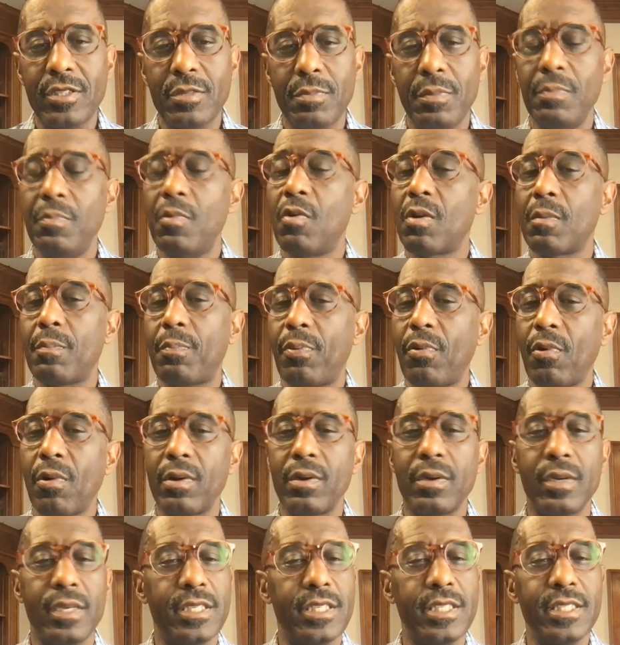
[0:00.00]
but more
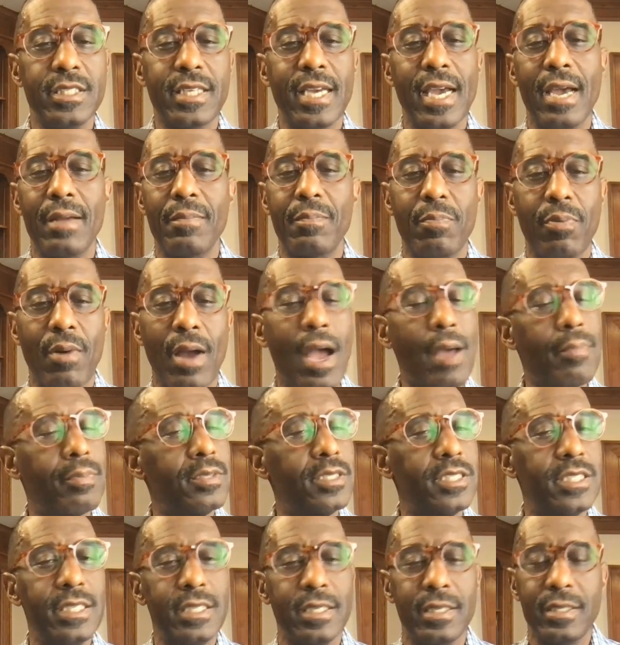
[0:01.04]
importantly, she's got problems.
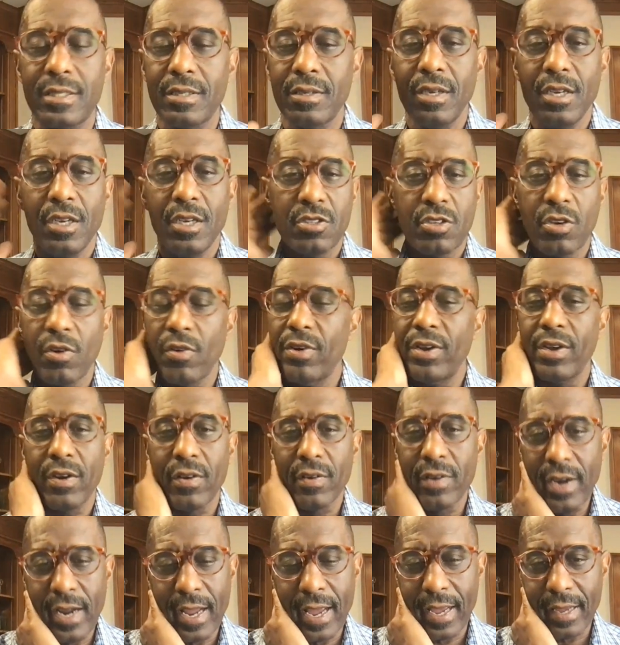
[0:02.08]
She's turning her
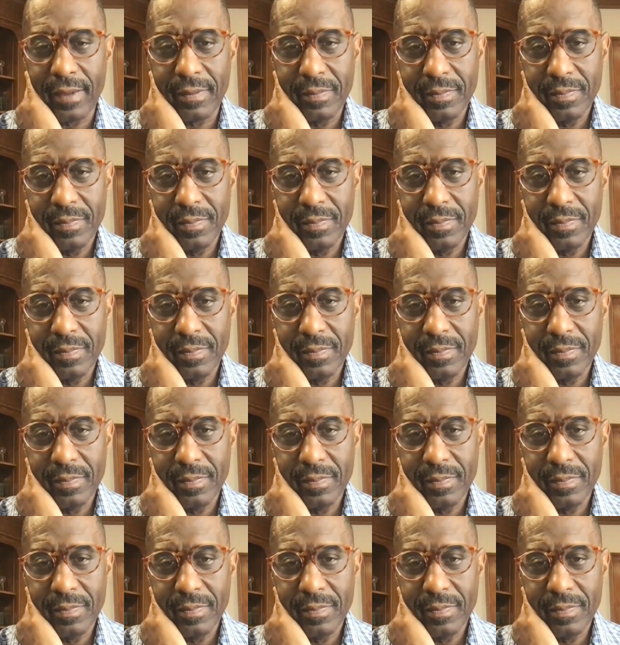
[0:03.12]
neck.